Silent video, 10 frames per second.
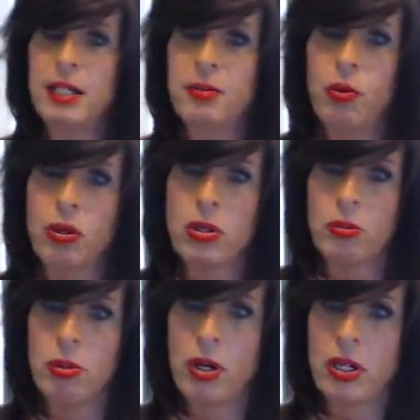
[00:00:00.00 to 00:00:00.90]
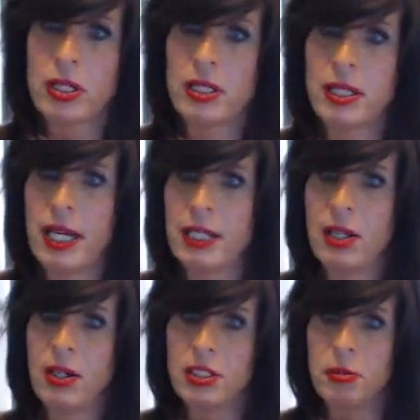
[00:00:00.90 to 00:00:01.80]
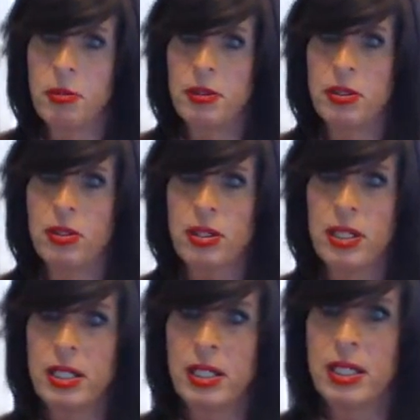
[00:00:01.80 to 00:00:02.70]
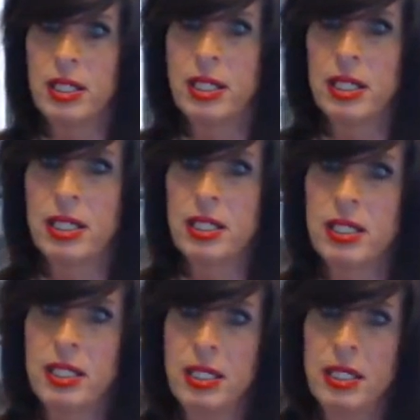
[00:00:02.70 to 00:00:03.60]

water park. How long has it been cooking?